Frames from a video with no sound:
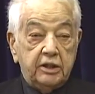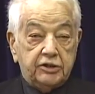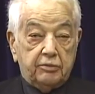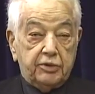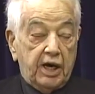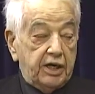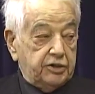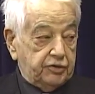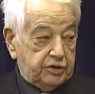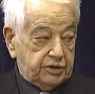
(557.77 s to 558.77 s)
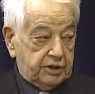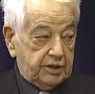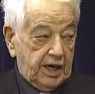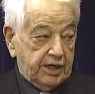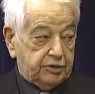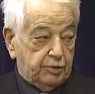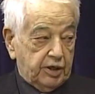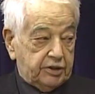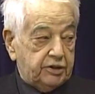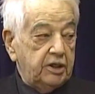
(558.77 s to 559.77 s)
some dangerous
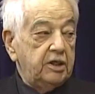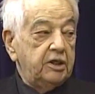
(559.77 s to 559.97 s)
aspects